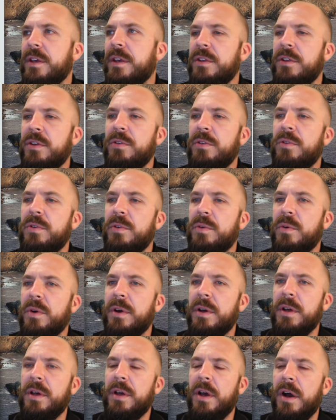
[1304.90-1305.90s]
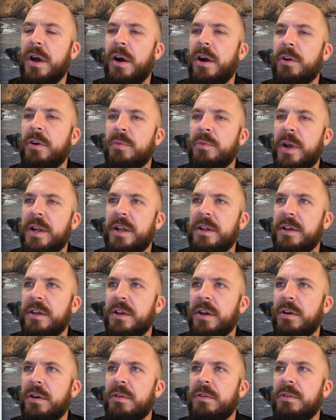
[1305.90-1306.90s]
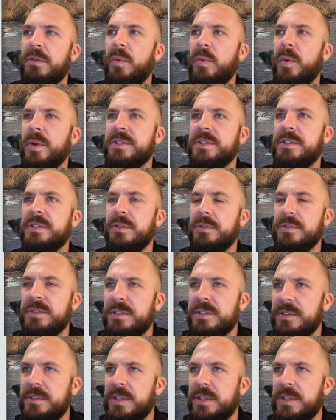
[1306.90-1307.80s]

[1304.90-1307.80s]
you are ready to go once you